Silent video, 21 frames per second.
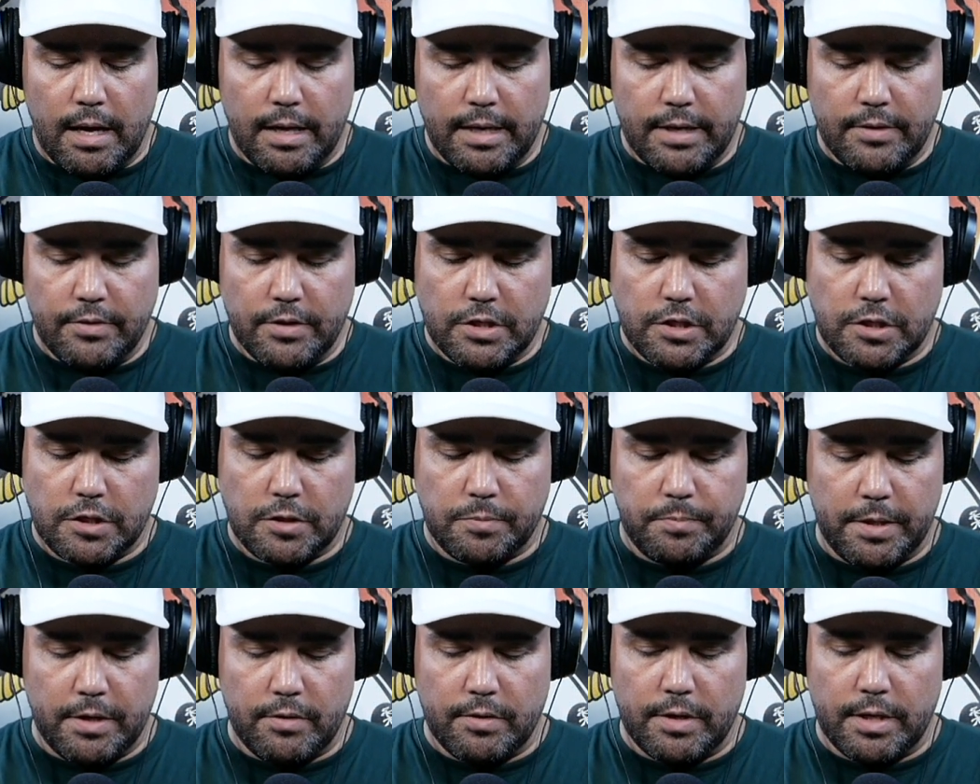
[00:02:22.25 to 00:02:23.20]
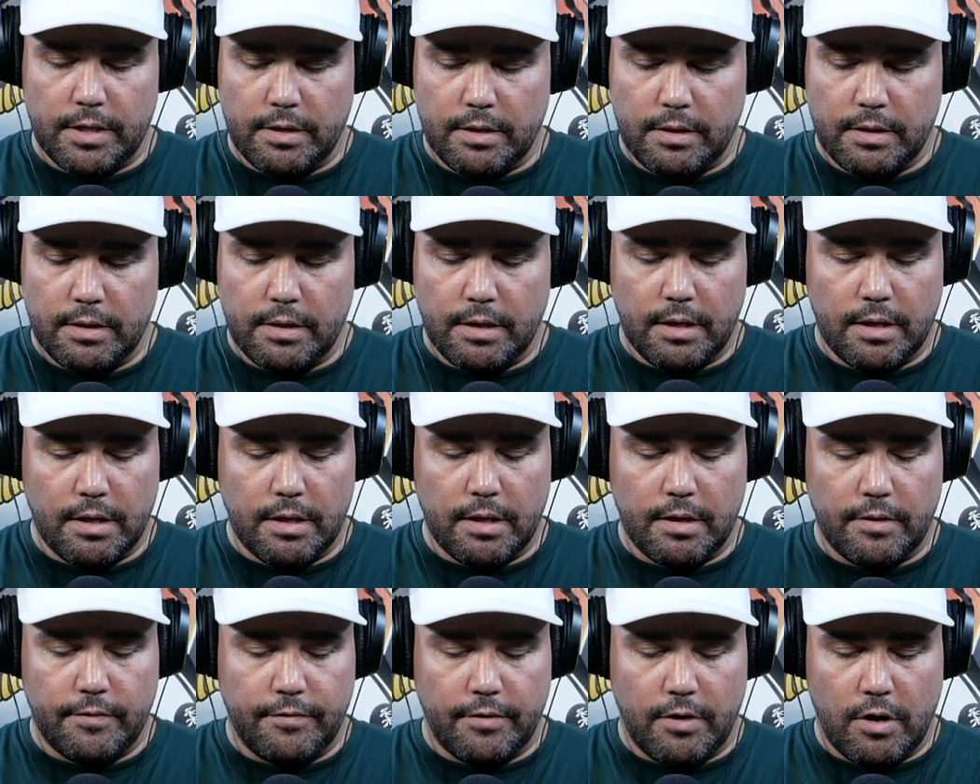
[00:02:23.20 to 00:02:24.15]
In the spirit
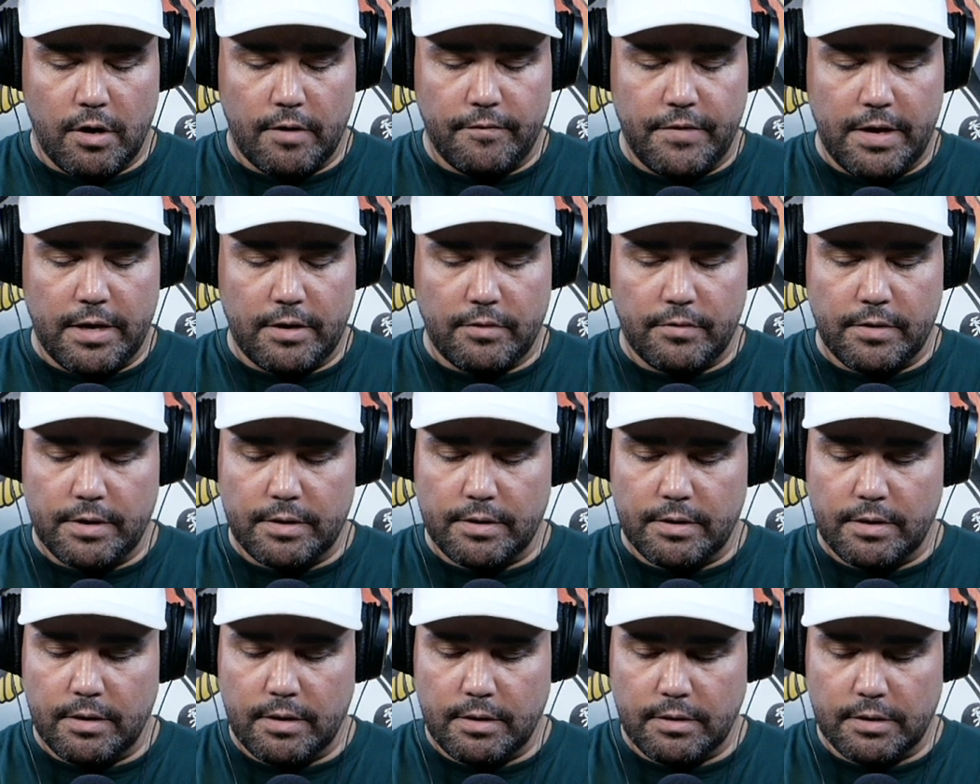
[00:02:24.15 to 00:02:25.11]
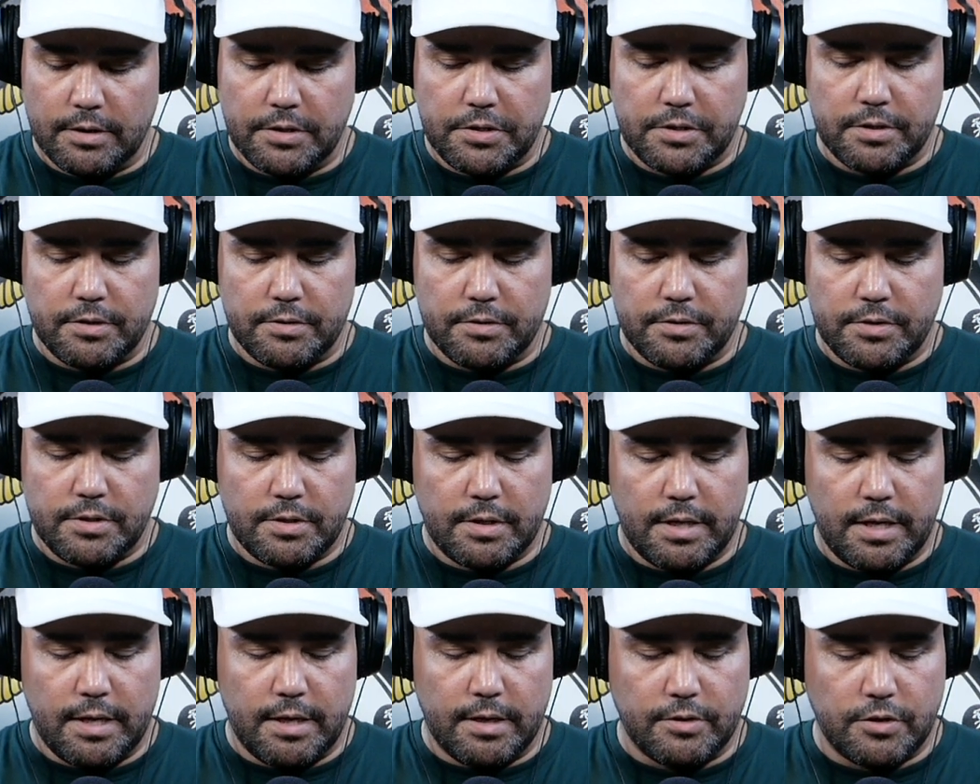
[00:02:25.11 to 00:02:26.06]
of our veteran listeners
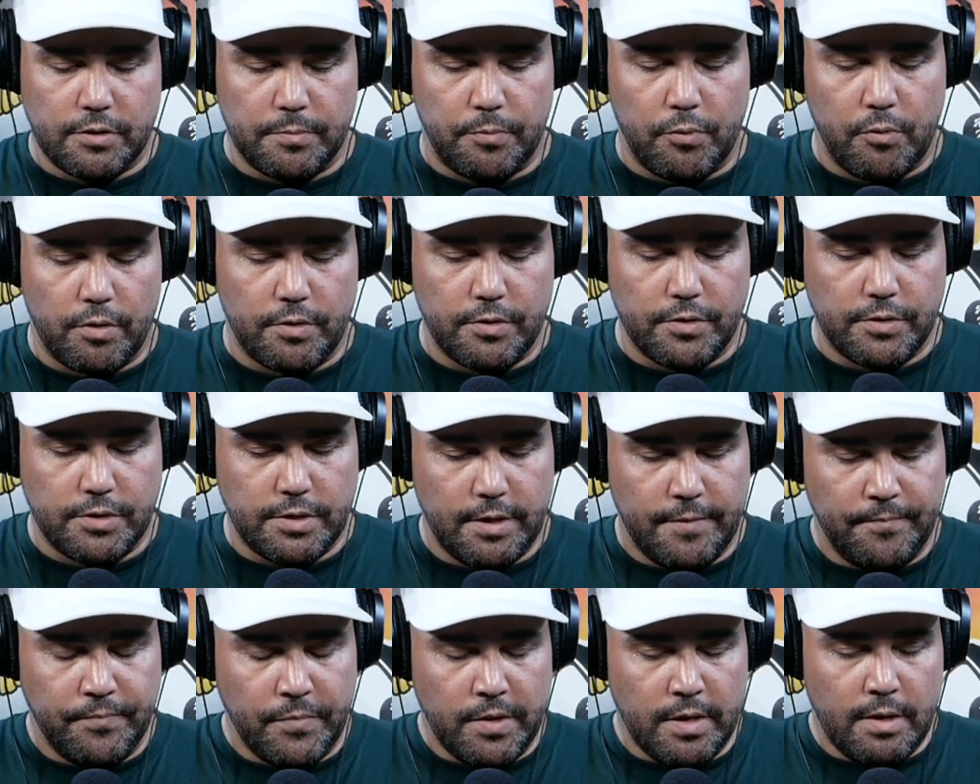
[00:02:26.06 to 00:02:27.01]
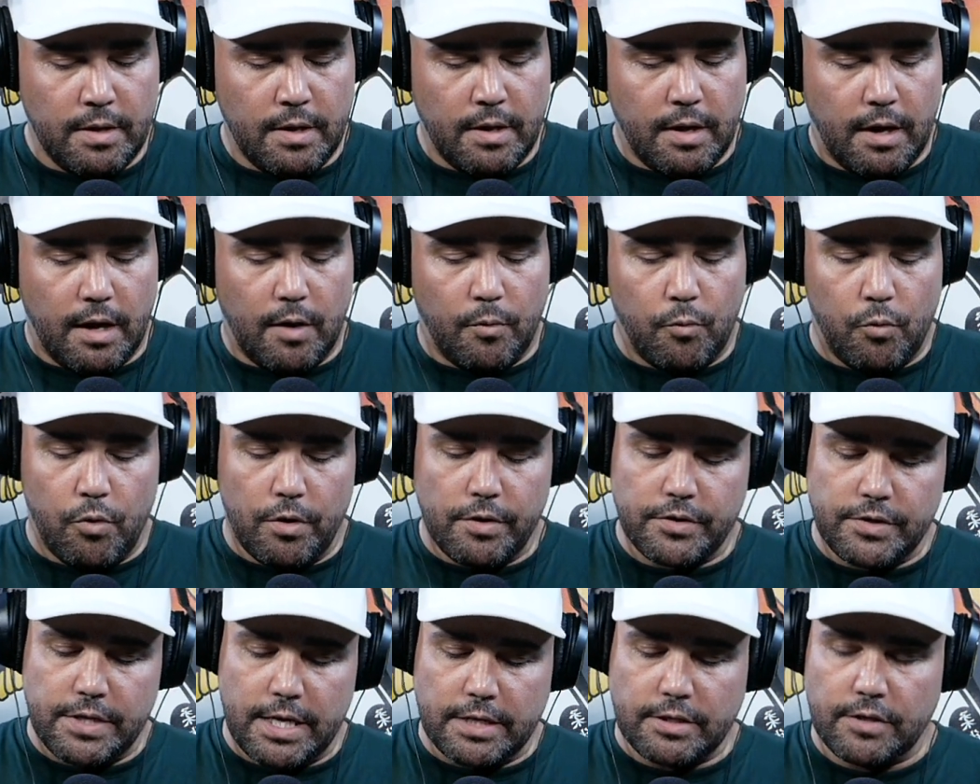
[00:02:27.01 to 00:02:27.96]
and supporters,
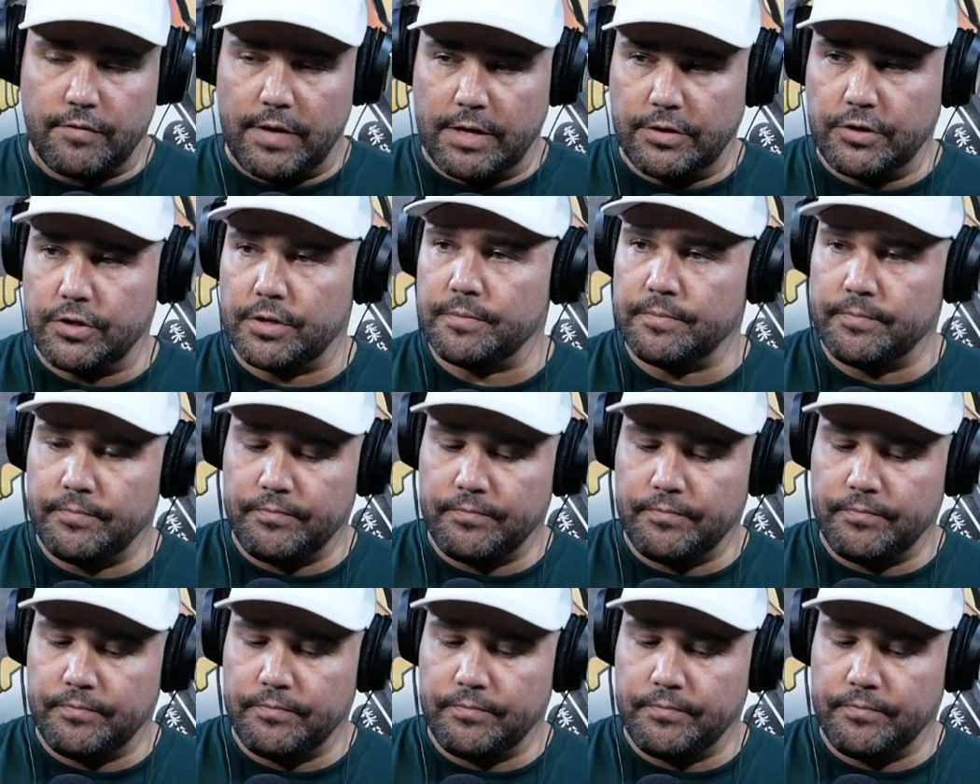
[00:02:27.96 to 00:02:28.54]
Warriors Next Adventure.